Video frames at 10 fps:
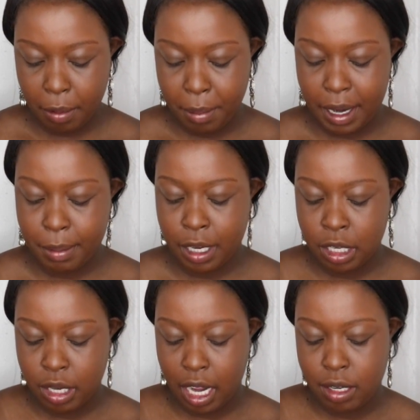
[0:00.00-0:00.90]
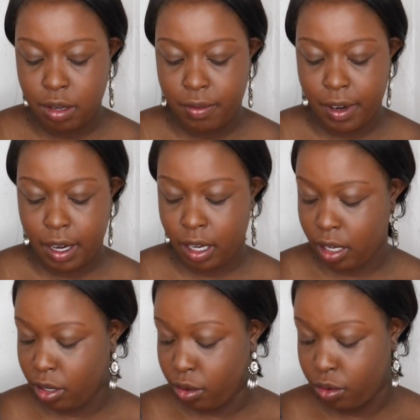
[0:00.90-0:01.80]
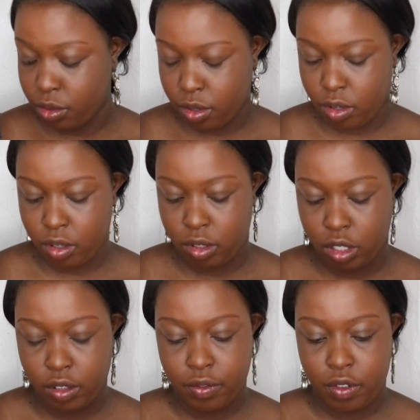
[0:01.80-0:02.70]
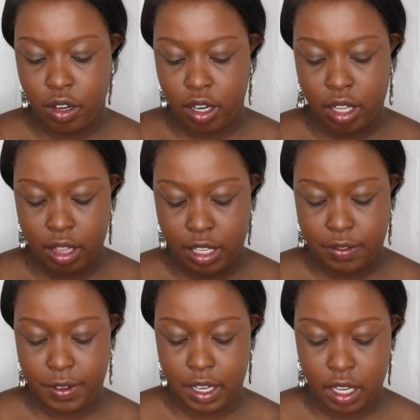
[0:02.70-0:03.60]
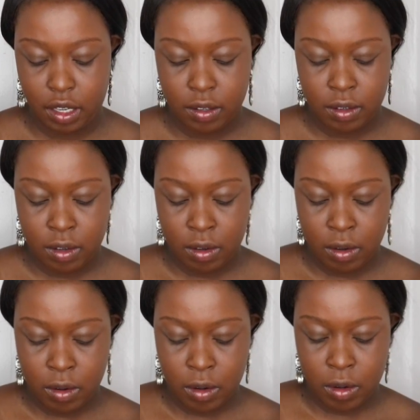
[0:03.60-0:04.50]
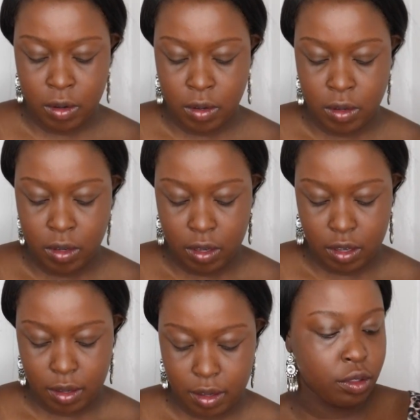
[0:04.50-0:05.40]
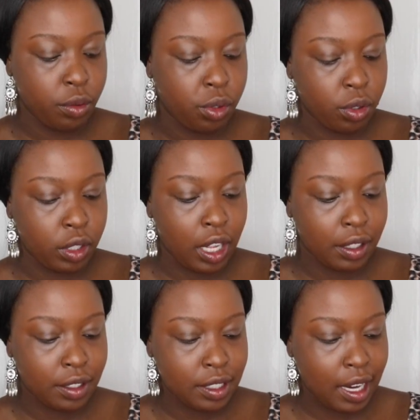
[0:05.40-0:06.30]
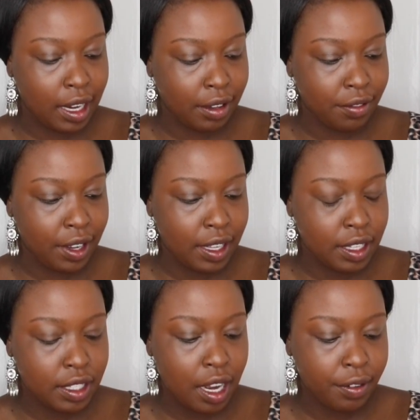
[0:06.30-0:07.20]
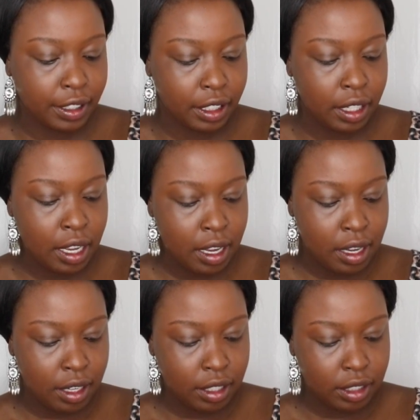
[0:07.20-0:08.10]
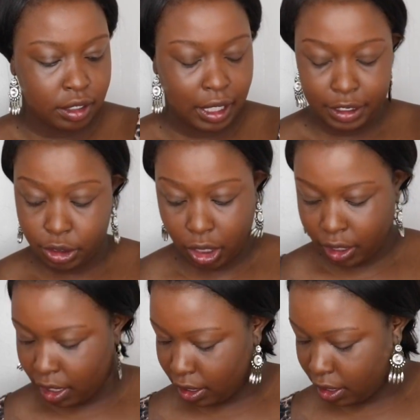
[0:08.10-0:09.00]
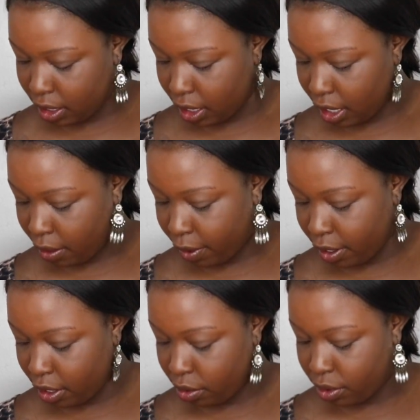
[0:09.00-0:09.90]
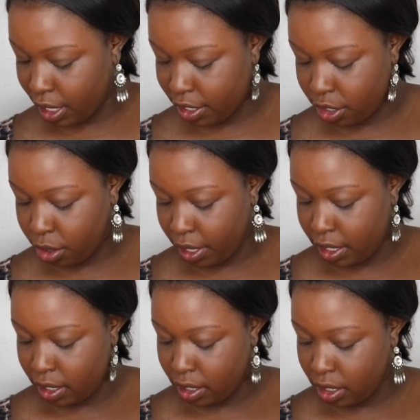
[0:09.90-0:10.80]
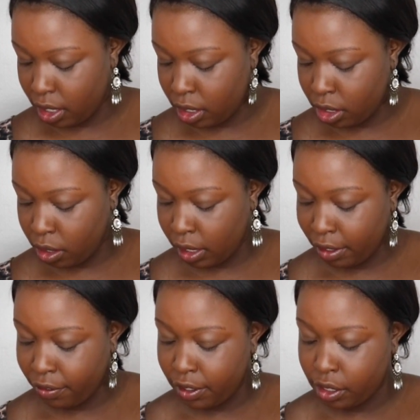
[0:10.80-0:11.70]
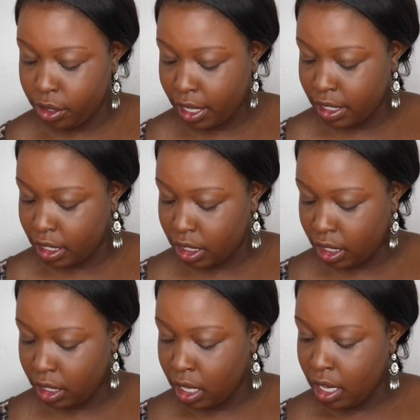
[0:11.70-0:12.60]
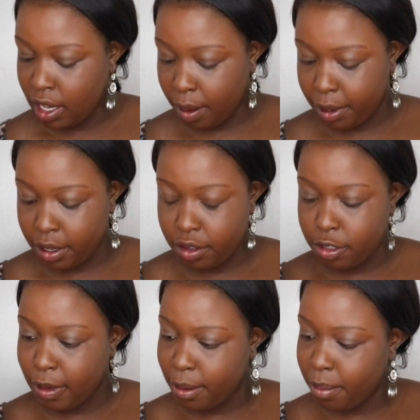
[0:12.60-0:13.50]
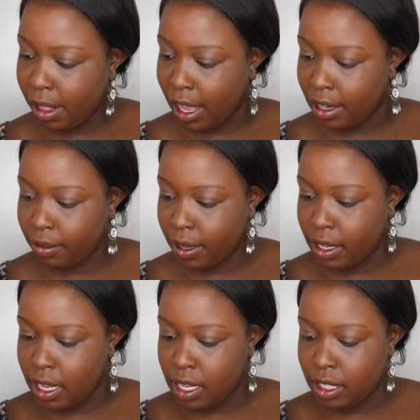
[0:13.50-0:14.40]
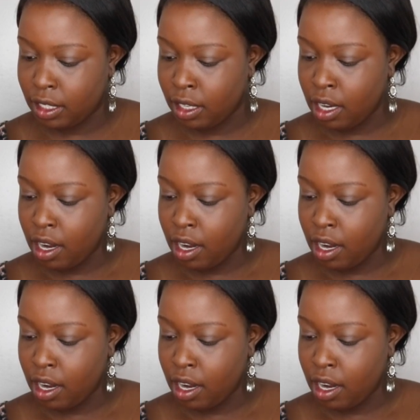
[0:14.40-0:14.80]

But I'm gonna try and do a very neutral look for this video. Neutral colors that I can find. There's not really like dark colors in here where you could use as a transition. So like for the transition, I'm going to use my Black Radiance